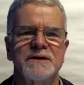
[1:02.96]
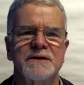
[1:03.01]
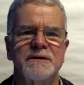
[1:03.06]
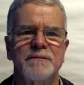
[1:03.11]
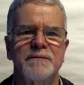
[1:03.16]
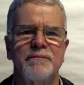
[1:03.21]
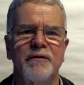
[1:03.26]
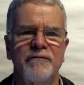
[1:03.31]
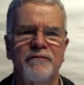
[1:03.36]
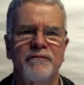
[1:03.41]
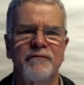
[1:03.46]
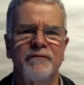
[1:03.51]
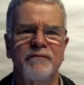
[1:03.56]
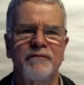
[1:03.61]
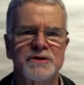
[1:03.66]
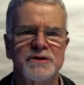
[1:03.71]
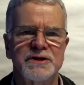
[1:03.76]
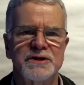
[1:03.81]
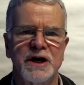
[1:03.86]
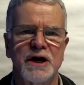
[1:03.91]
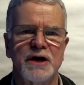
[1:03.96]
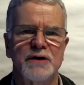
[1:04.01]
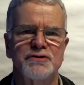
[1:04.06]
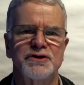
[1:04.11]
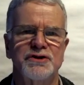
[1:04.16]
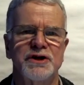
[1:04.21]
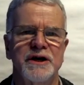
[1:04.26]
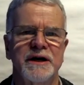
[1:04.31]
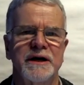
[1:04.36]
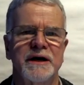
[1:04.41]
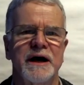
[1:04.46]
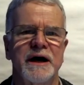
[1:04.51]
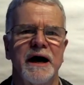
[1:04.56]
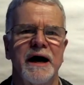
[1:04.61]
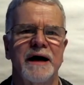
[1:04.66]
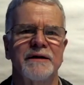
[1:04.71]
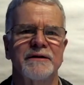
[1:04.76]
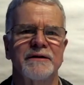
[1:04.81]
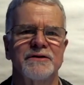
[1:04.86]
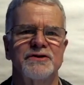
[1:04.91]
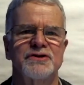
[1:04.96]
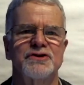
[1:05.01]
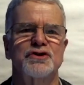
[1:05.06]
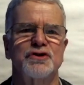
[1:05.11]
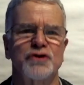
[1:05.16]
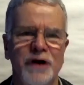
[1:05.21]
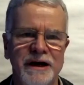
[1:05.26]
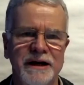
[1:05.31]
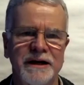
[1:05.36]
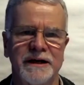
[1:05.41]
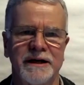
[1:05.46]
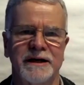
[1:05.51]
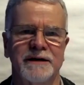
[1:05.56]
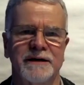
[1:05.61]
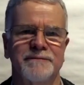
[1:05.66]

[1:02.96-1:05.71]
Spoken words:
performance coaching and training.